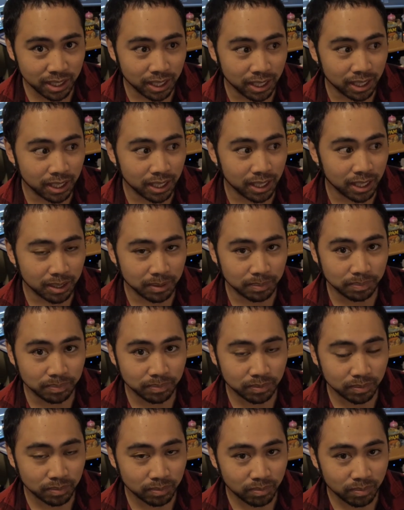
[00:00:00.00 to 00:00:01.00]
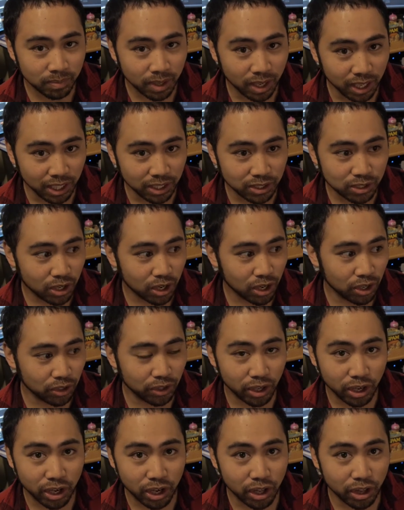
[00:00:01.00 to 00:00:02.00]
Um, it's
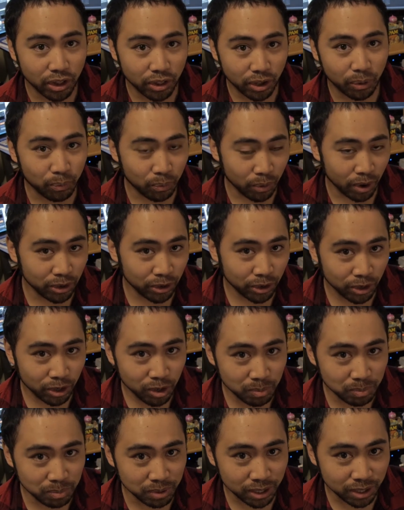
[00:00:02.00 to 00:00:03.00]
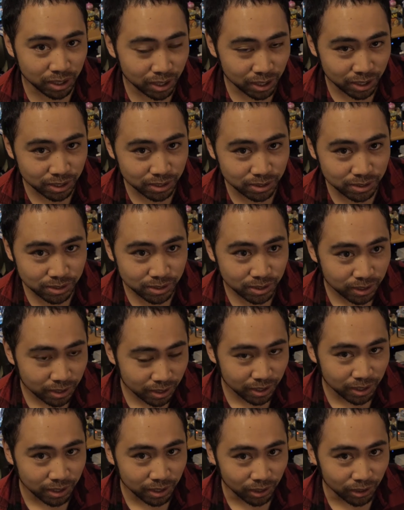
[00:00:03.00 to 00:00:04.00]
called The Runner because
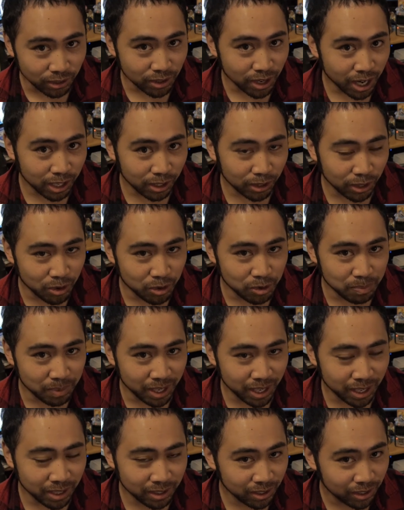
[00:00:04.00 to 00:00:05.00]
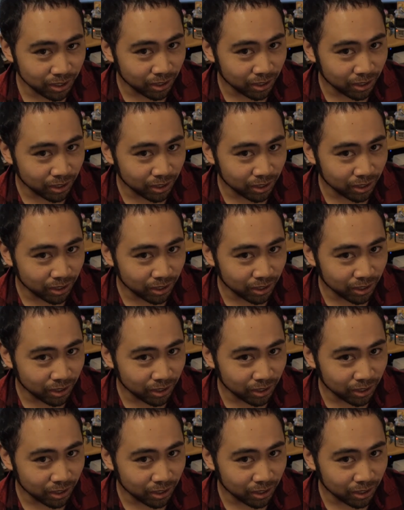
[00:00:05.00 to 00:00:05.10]
you're not alone, man.